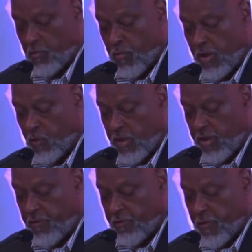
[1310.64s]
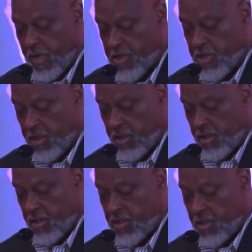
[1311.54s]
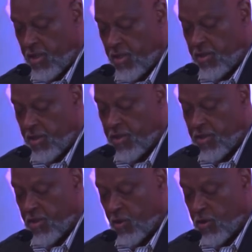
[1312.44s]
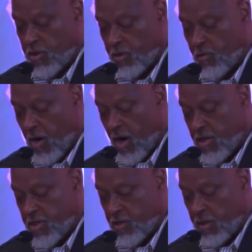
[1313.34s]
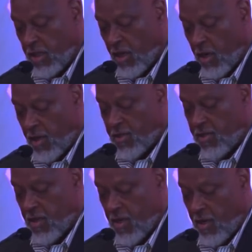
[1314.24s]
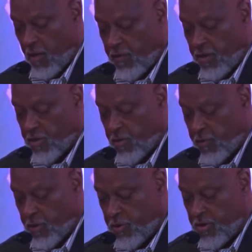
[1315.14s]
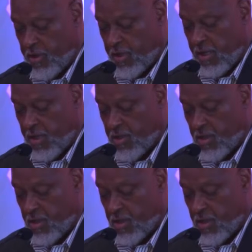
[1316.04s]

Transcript: But with information goods, the social marginal cost of distribution is